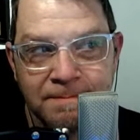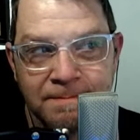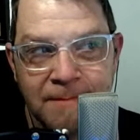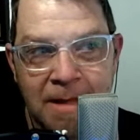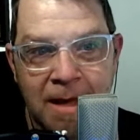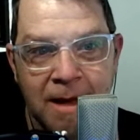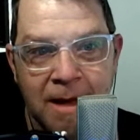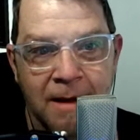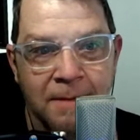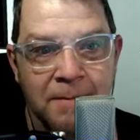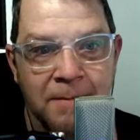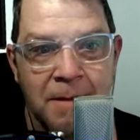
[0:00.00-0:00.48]

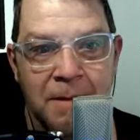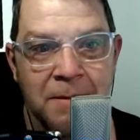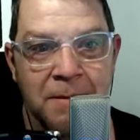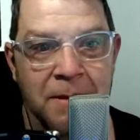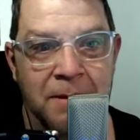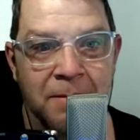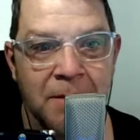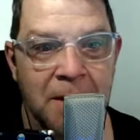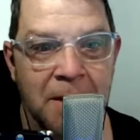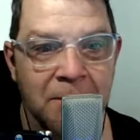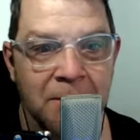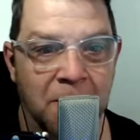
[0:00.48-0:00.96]
Yeah,
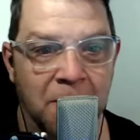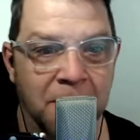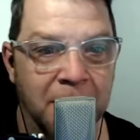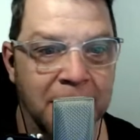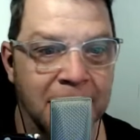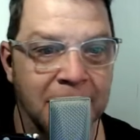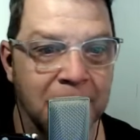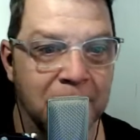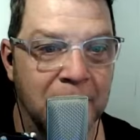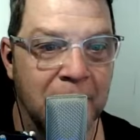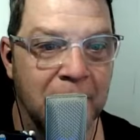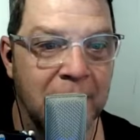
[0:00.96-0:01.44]
maybe we'll
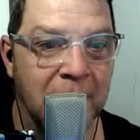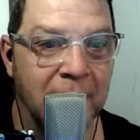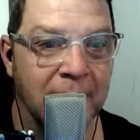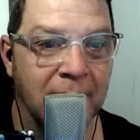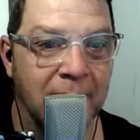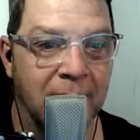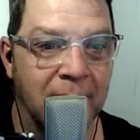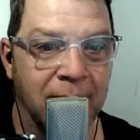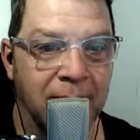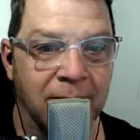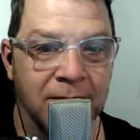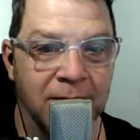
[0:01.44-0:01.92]
bring the band
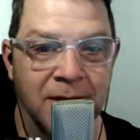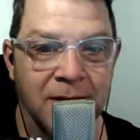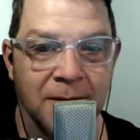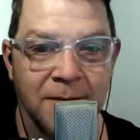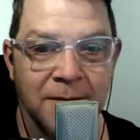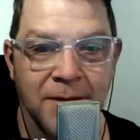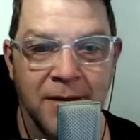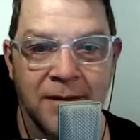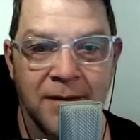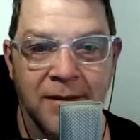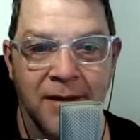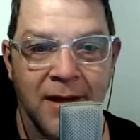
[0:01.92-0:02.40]
down,
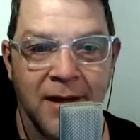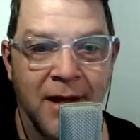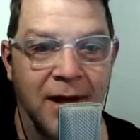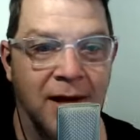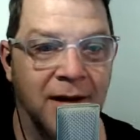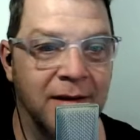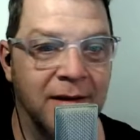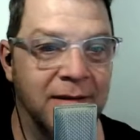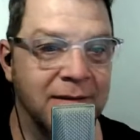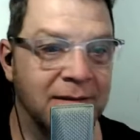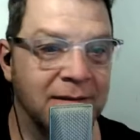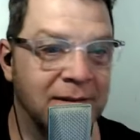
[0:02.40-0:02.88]
something. I
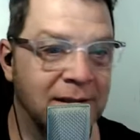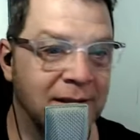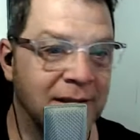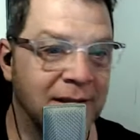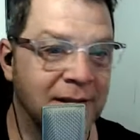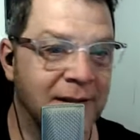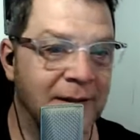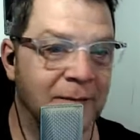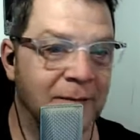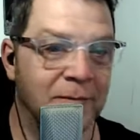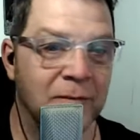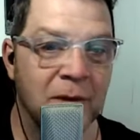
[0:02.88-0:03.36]
don't know.
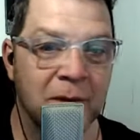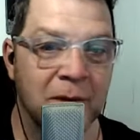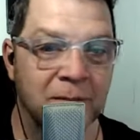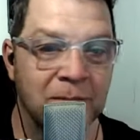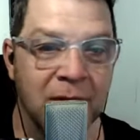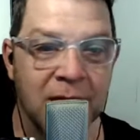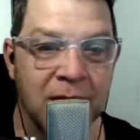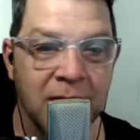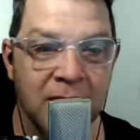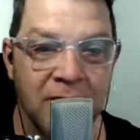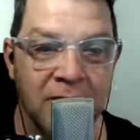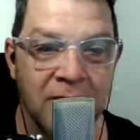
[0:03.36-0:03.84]

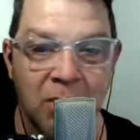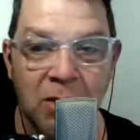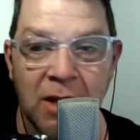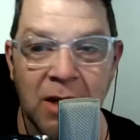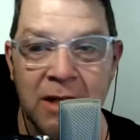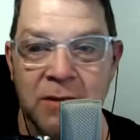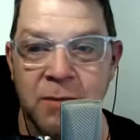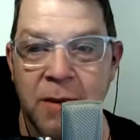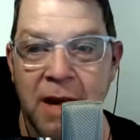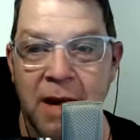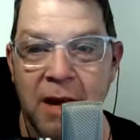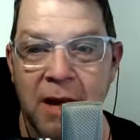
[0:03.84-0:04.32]
The Do
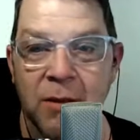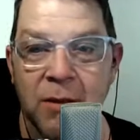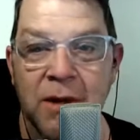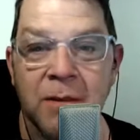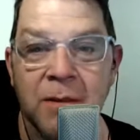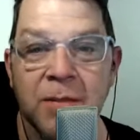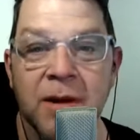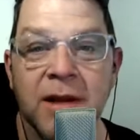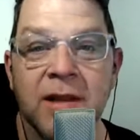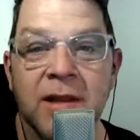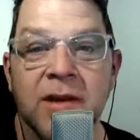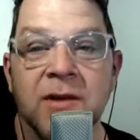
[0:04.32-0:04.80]
Less band, we
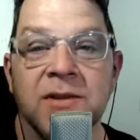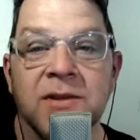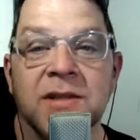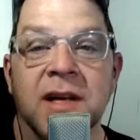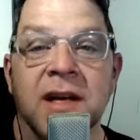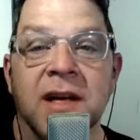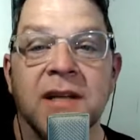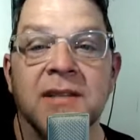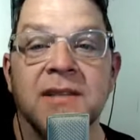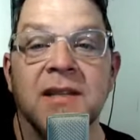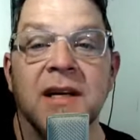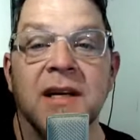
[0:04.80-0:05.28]
could bring those
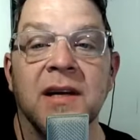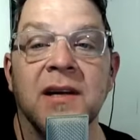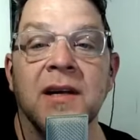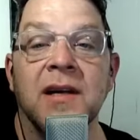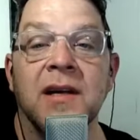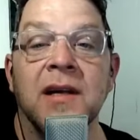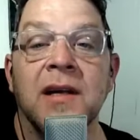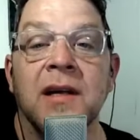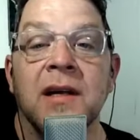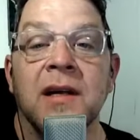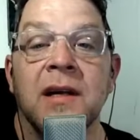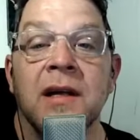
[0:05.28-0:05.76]
guys down.
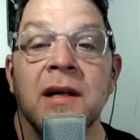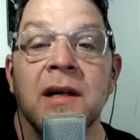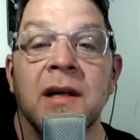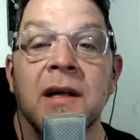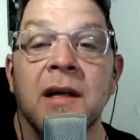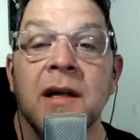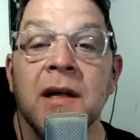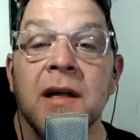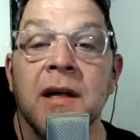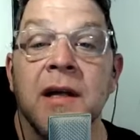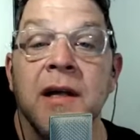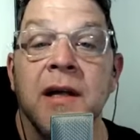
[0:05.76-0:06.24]

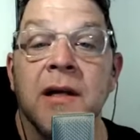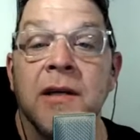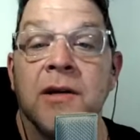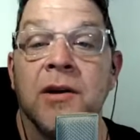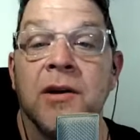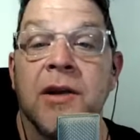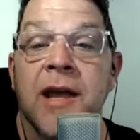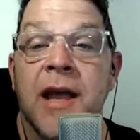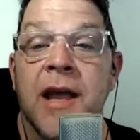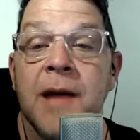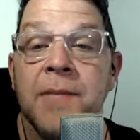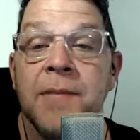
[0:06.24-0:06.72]

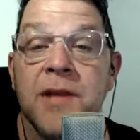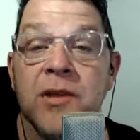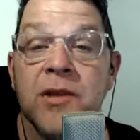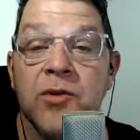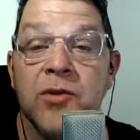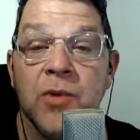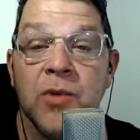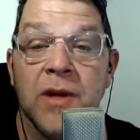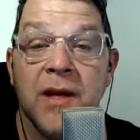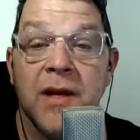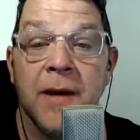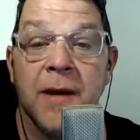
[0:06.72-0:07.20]
You're camping
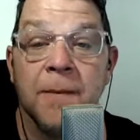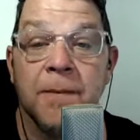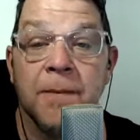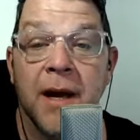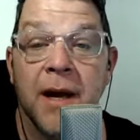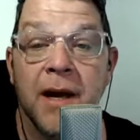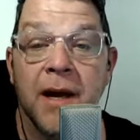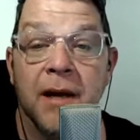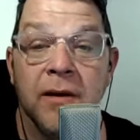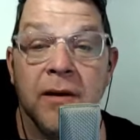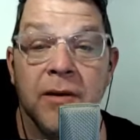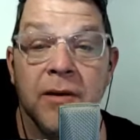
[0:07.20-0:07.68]
this
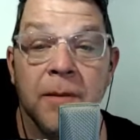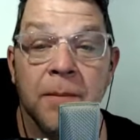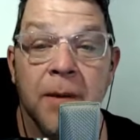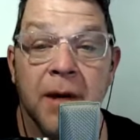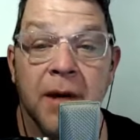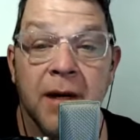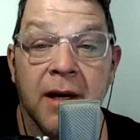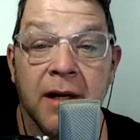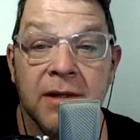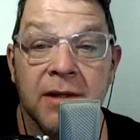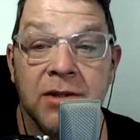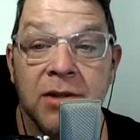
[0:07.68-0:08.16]
weekend back on the
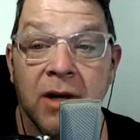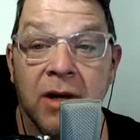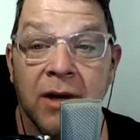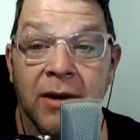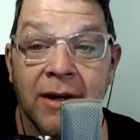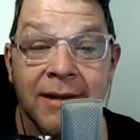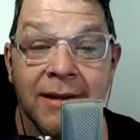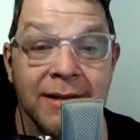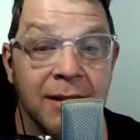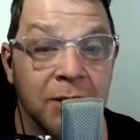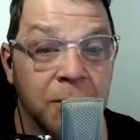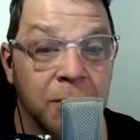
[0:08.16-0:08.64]
Buckeye
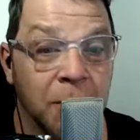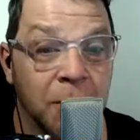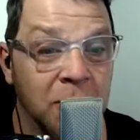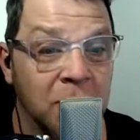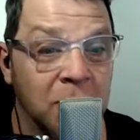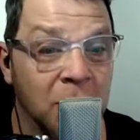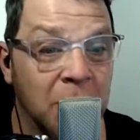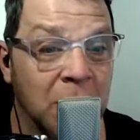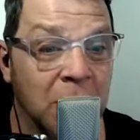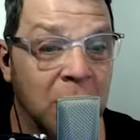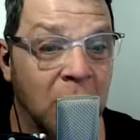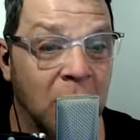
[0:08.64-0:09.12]
Trail. Isn't it
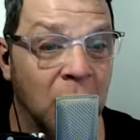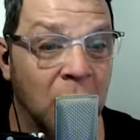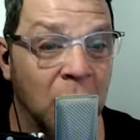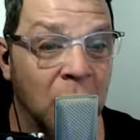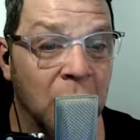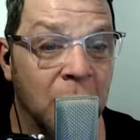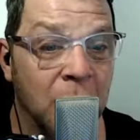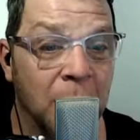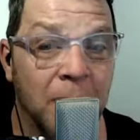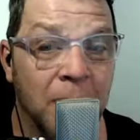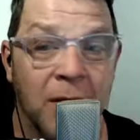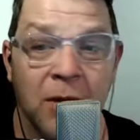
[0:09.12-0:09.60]
supposed to be
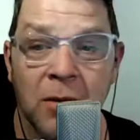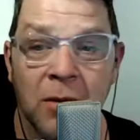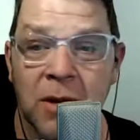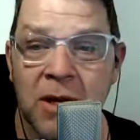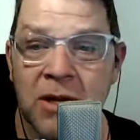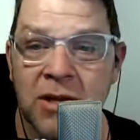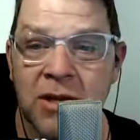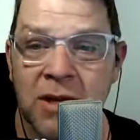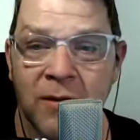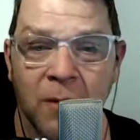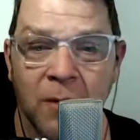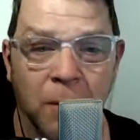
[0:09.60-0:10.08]
cold? By the
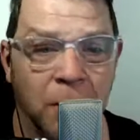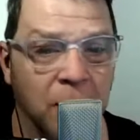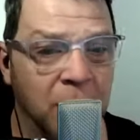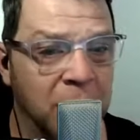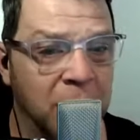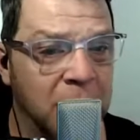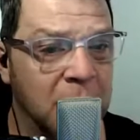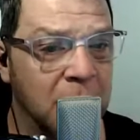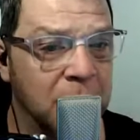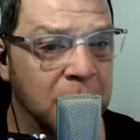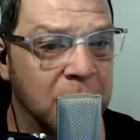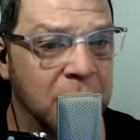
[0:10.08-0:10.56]
way, did you ever
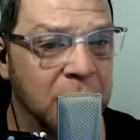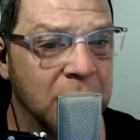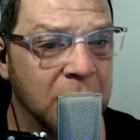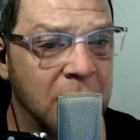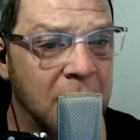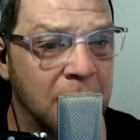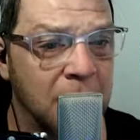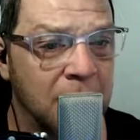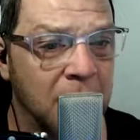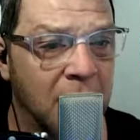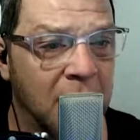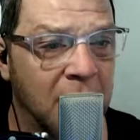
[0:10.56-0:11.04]
pull the
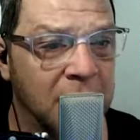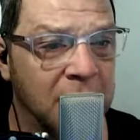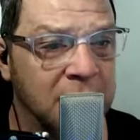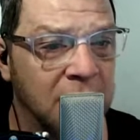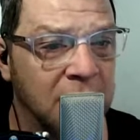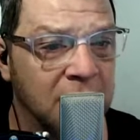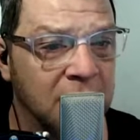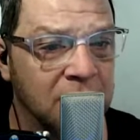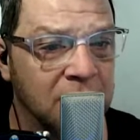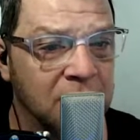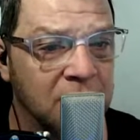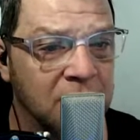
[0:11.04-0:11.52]
temperature up? I
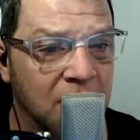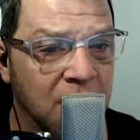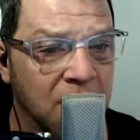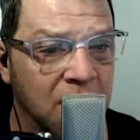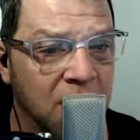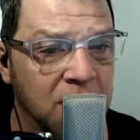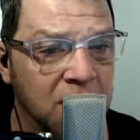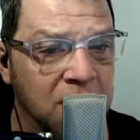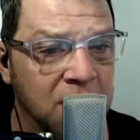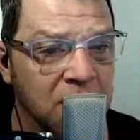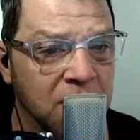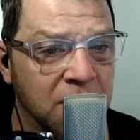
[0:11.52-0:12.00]
thought it
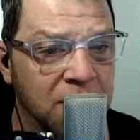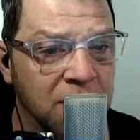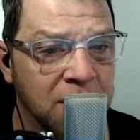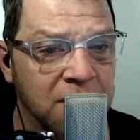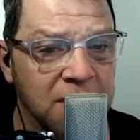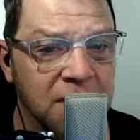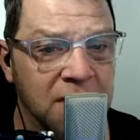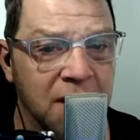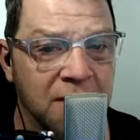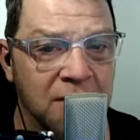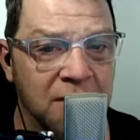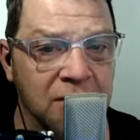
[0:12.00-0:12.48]
was
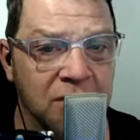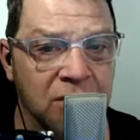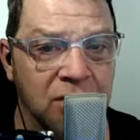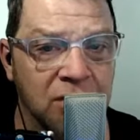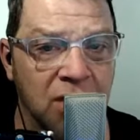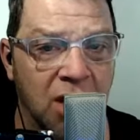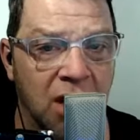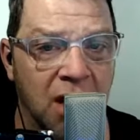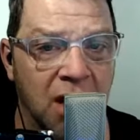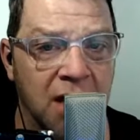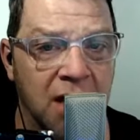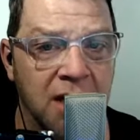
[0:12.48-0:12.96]
37,
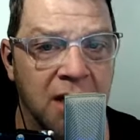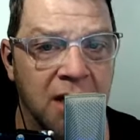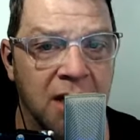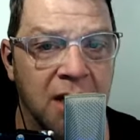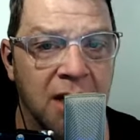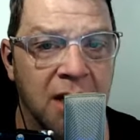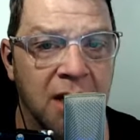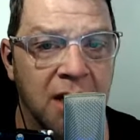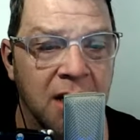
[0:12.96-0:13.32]
Scott.